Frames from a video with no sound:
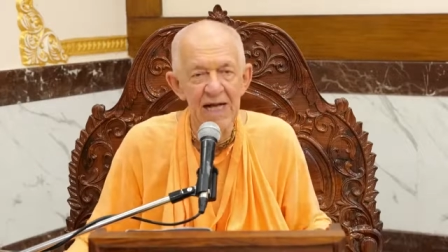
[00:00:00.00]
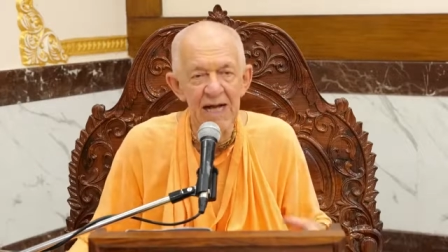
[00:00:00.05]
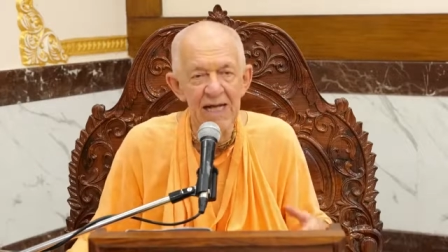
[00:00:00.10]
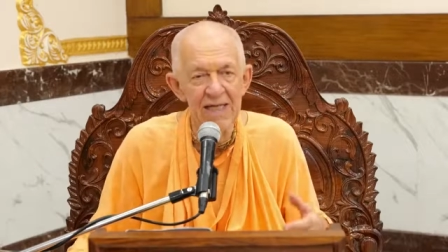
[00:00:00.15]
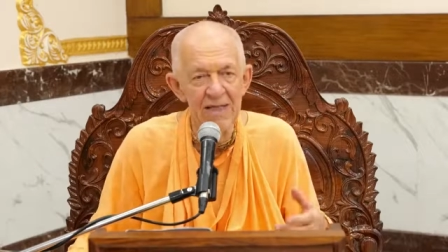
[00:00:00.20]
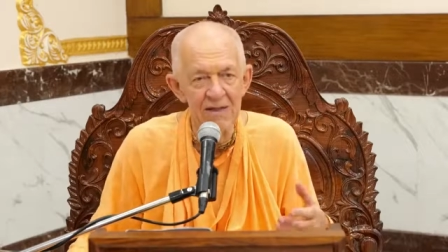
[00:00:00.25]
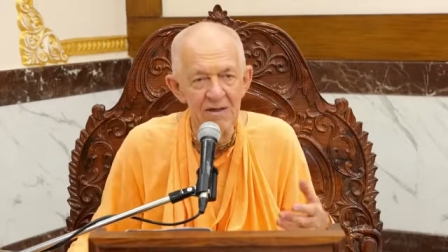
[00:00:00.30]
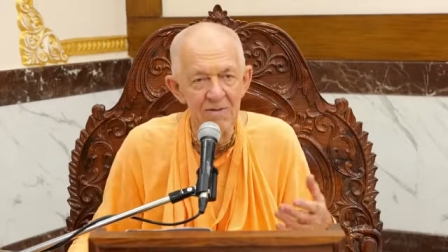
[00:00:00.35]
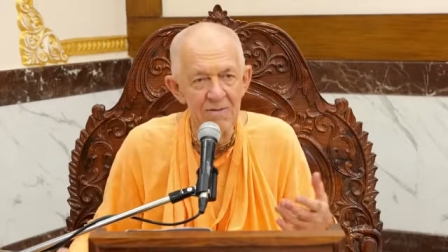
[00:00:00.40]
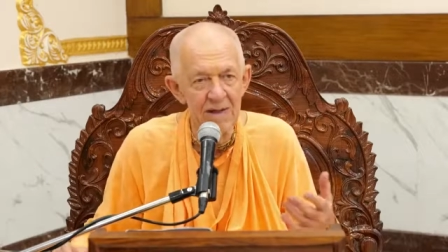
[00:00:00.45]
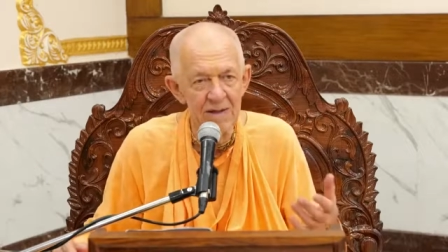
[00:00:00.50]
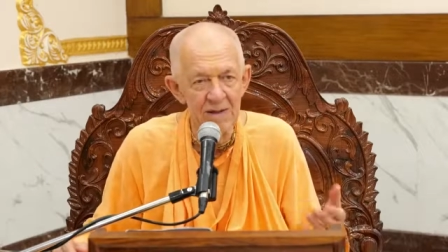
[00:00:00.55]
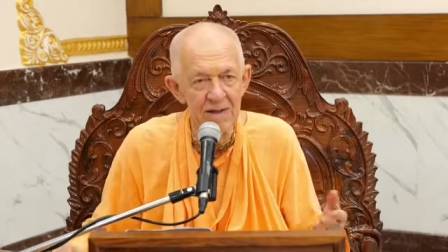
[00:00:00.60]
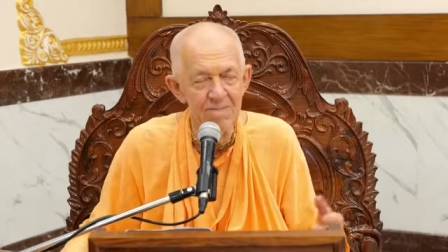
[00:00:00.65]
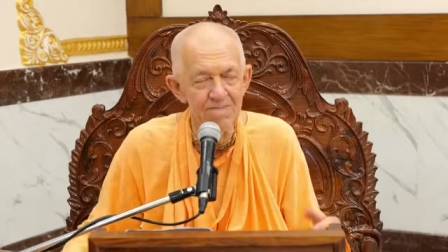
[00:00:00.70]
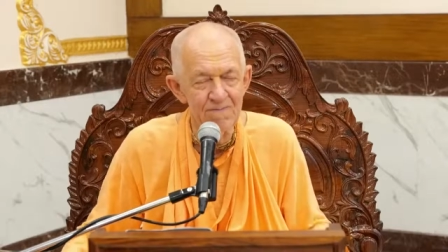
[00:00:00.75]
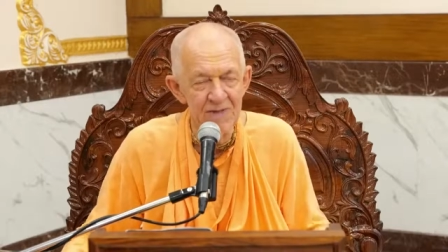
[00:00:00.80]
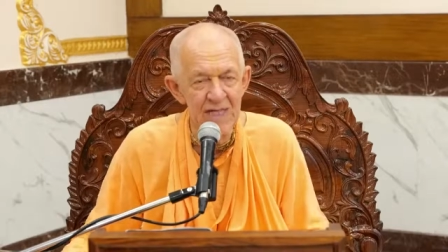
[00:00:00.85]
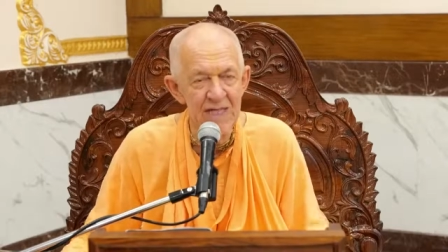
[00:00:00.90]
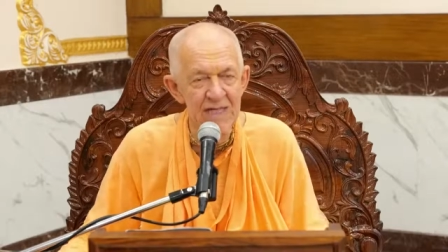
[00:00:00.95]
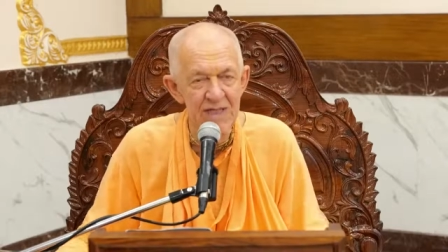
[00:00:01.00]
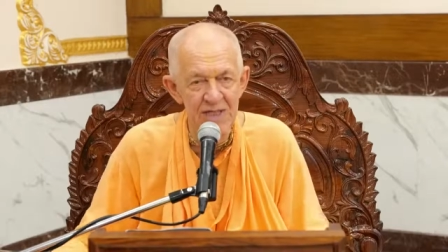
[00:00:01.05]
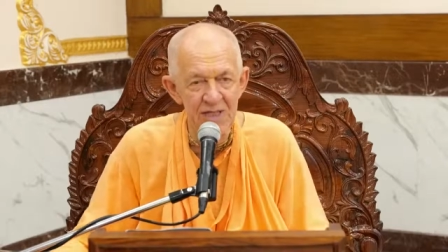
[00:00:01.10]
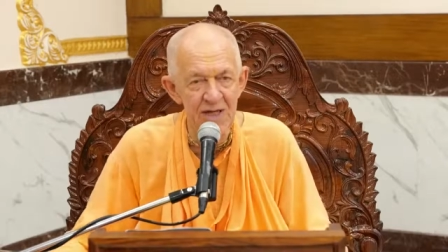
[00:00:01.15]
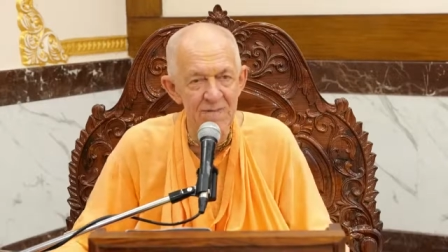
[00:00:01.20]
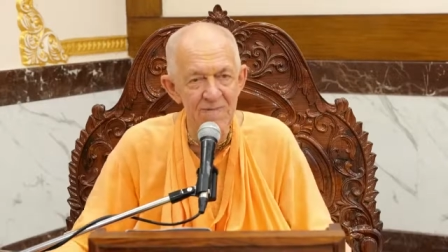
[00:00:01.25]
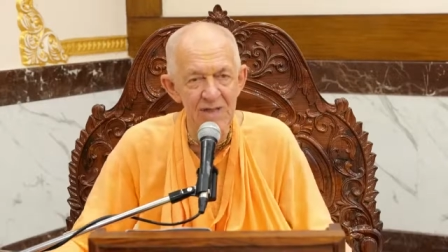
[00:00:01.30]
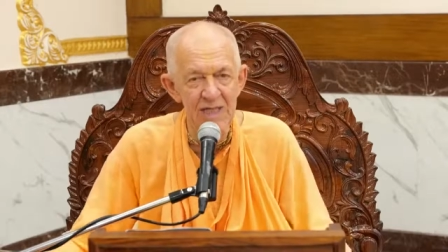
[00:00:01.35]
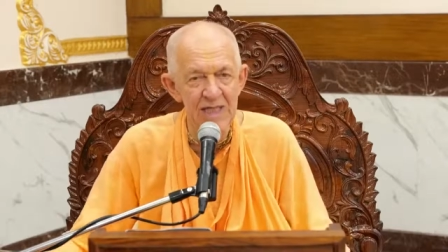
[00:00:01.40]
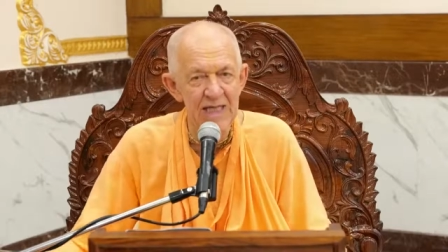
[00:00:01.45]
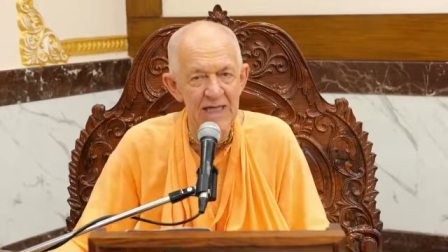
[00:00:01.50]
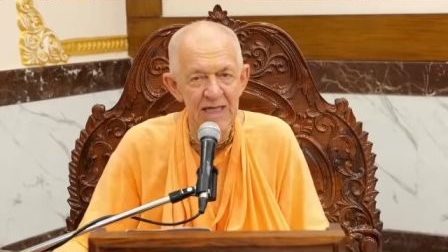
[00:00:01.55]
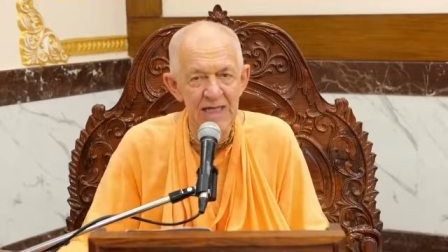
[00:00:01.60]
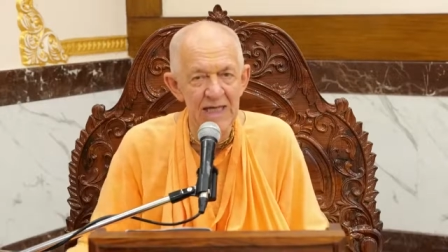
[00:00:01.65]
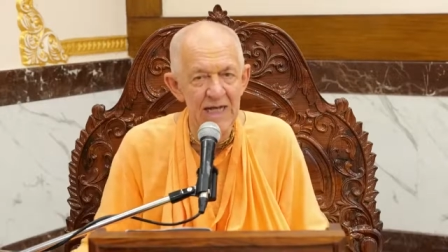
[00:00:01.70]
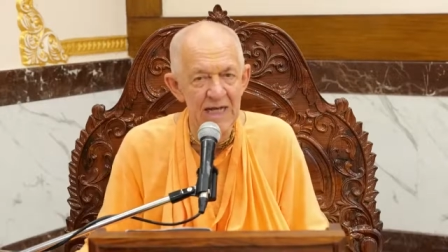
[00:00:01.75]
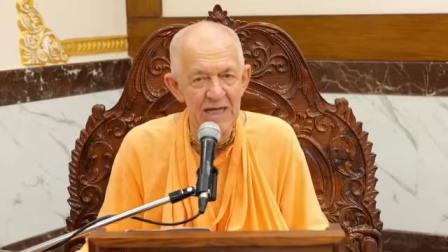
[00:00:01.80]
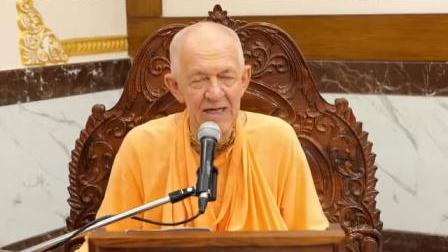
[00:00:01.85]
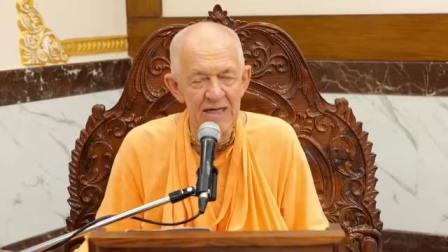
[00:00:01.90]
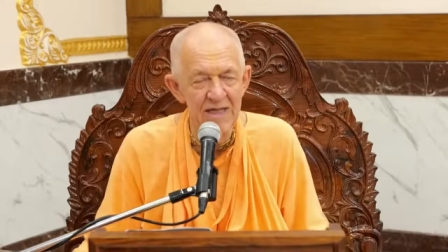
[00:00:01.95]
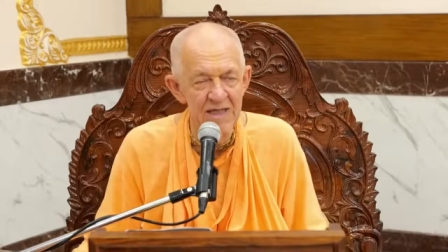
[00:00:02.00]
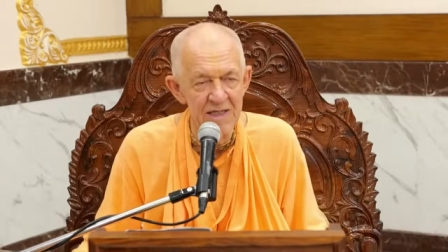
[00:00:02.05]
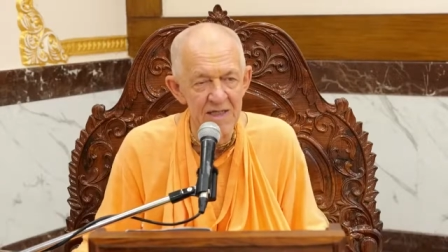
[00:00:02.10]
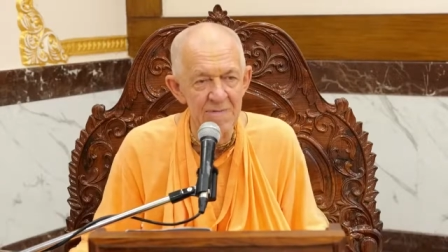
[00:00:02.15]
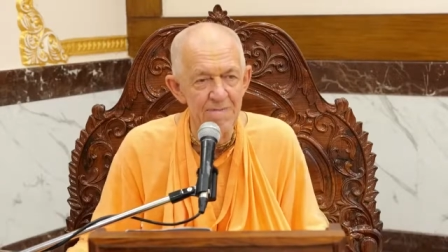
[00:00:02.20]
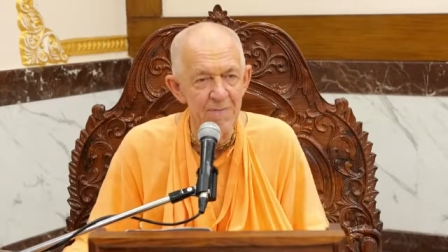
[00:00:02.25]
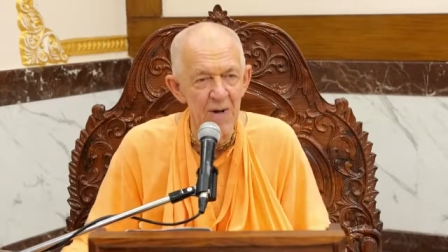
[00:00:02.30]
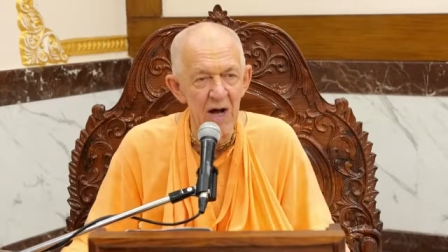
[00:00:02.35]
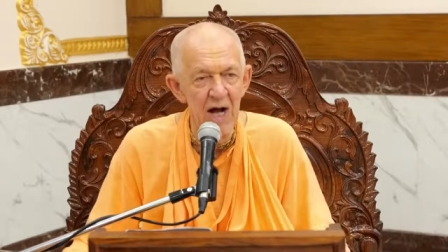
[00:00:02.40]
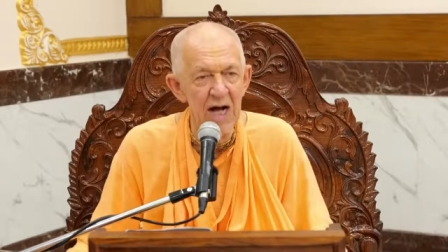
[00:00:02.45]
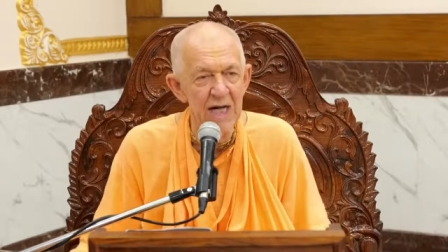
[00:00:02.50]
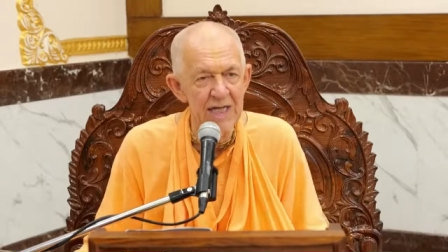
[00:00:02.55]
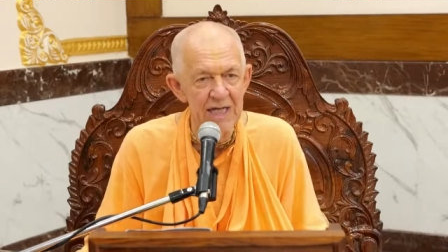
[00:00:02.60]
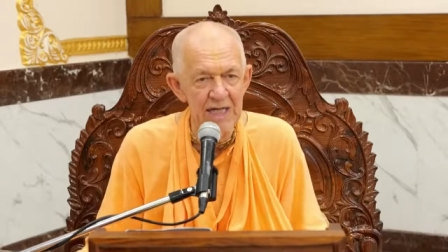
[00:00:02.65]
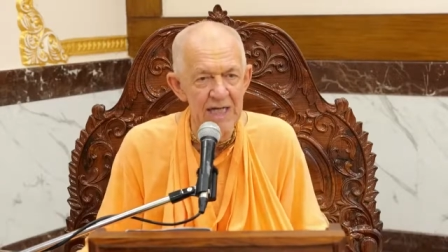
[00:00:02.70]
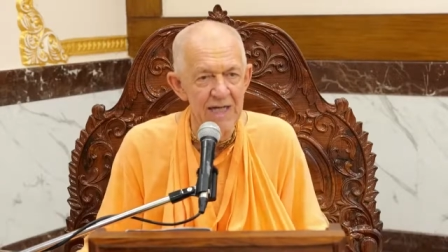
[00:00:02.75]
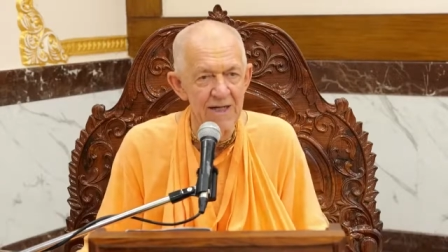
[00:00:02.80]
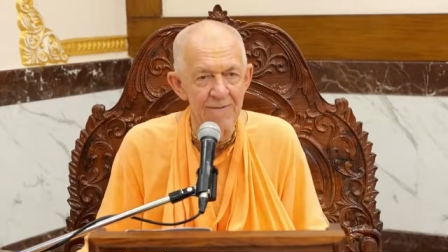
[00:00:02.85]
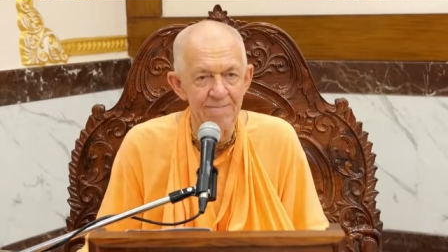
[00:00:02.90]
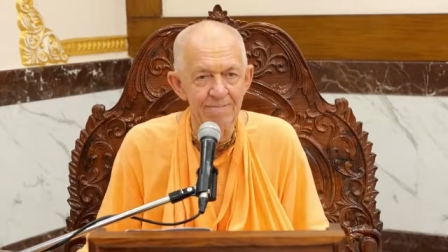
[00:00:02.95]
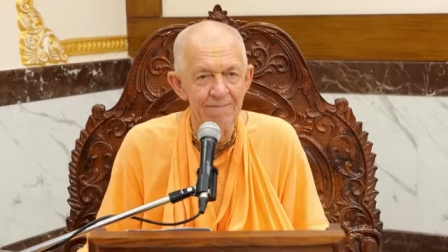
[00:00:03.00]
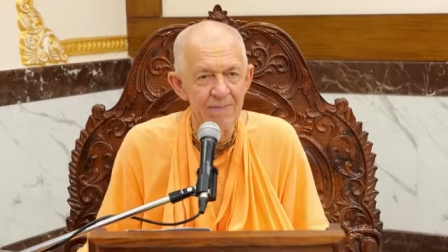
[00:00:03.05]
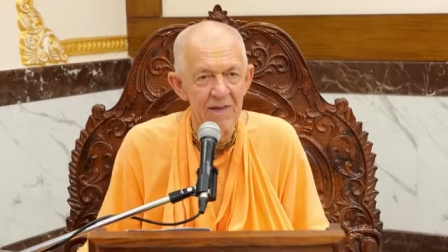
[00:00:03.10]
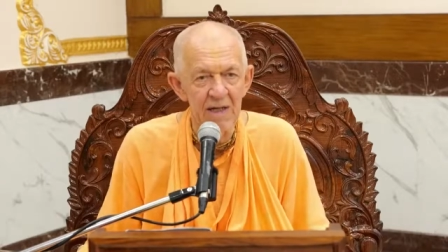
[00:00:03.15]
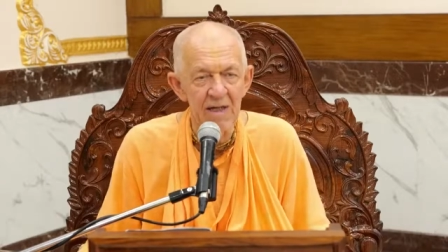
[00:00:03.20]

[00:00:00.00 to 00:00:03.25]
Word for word: began to be exhibited in his body.